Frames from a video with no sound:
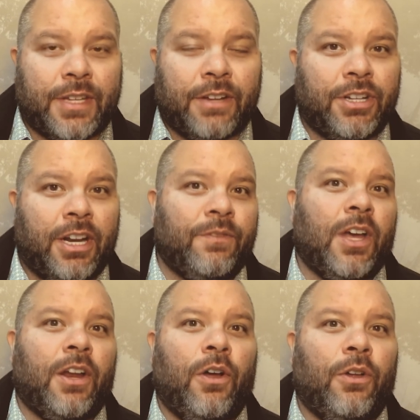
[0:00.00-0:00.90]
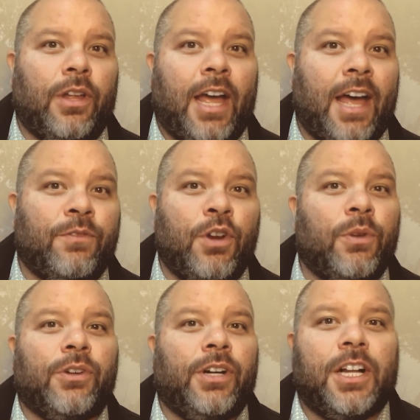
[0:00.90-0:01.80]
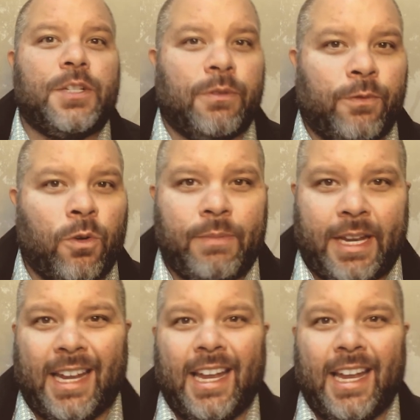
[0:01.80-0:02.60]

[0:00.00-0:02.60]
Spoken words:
Thou shalt have no other gods before me.